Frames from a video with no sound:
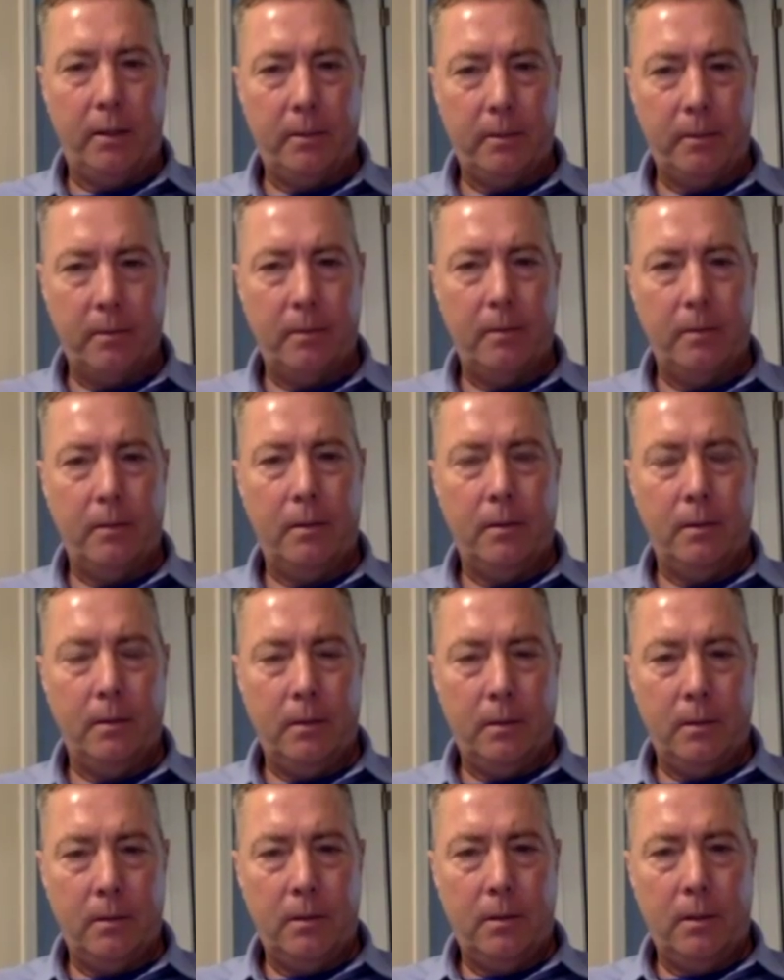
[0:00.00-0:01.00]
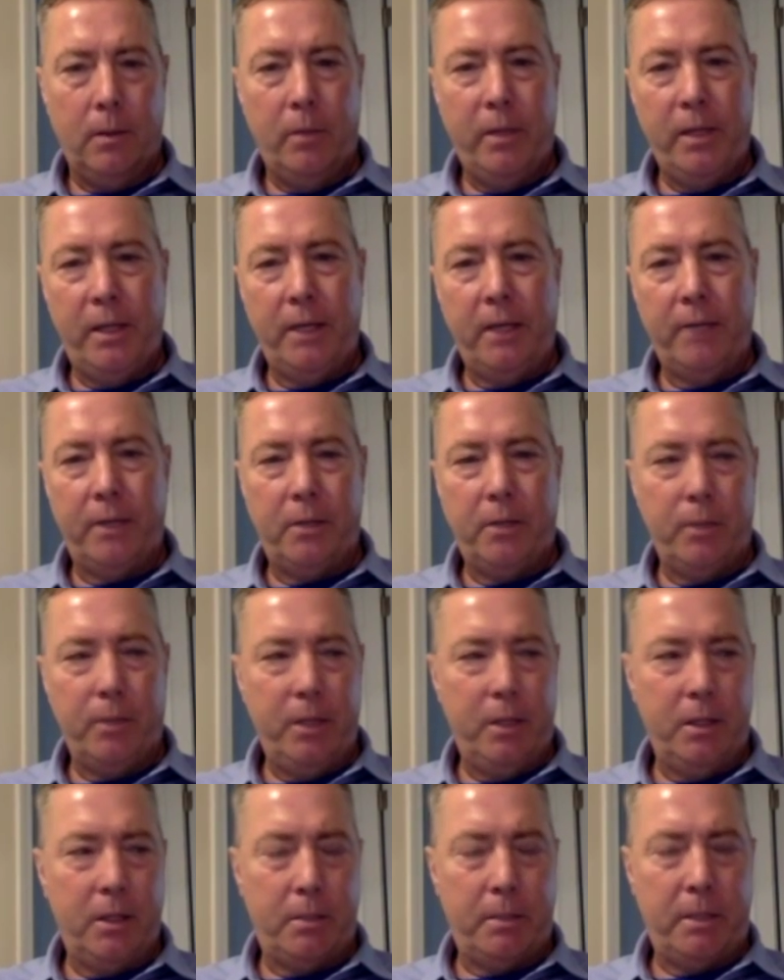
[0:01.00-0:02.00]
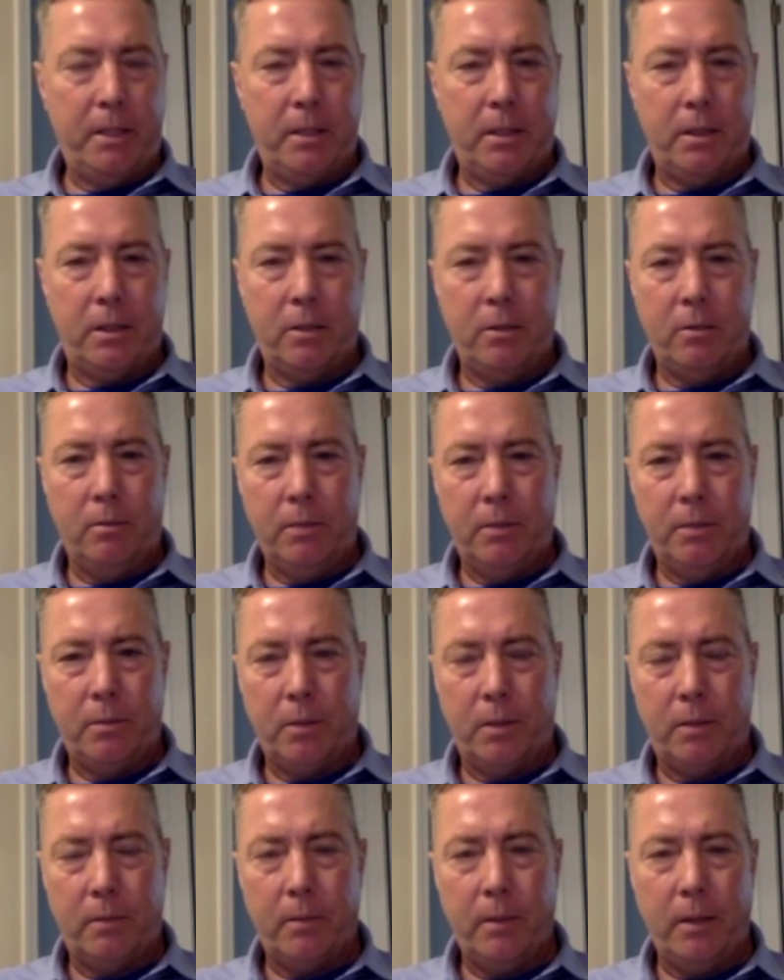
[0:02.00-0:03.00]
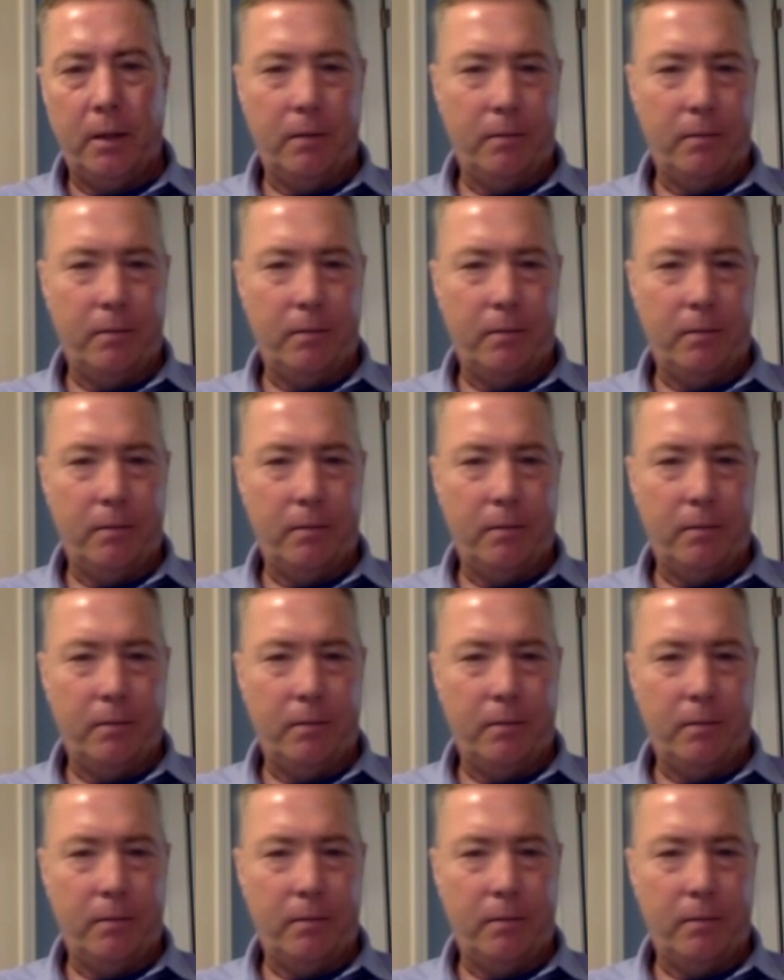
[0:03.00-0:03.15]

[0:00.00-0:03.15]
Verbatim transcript: great. We give it, we dispense it to them as well.